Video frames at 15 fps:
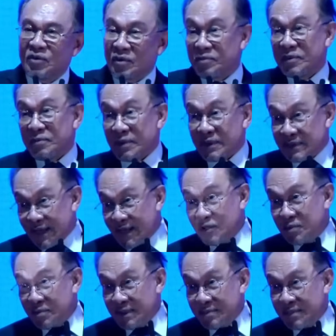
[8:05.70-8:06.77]
because people
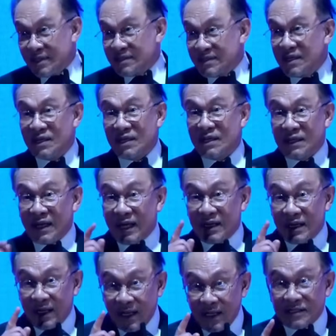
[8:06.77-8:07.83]
tend to be a bit cynical
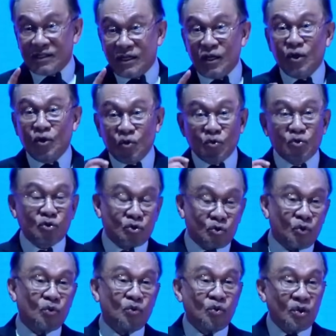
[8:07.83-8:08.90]
unless you
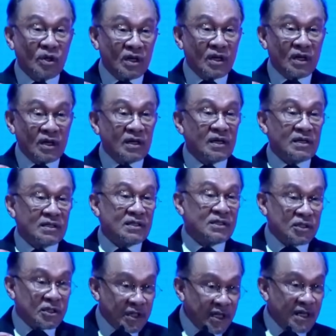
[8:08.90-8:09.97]
show
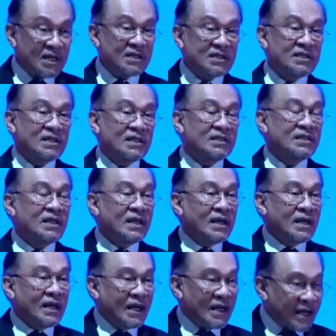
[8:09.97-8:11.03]
seriousness
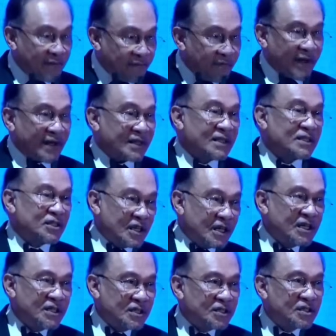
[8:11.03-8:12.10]
and affect the
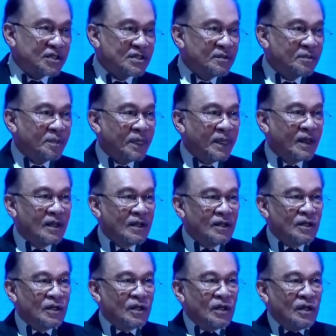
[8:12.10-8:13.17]
change.
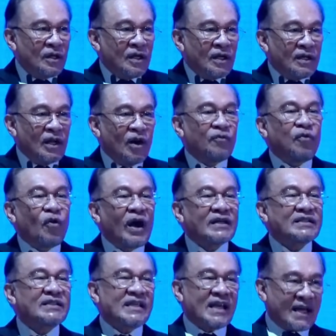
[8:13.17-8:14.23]
Now, for
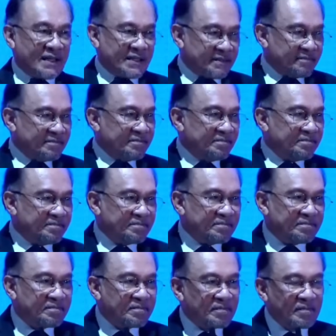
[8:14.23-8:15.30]
ASEAN,
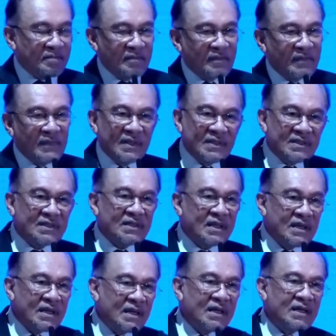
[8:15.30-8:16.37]
this is
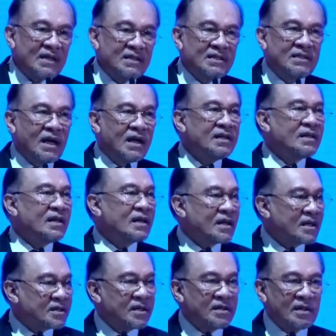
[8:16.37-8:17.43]
a
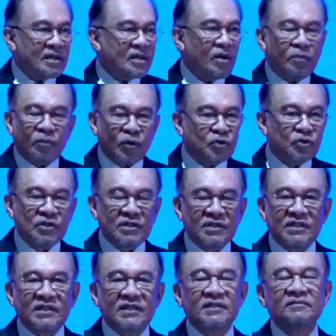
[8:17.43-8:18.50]
generational
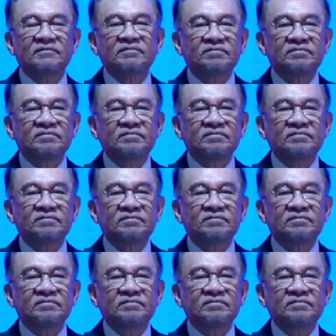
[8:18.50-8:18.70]
opportunity.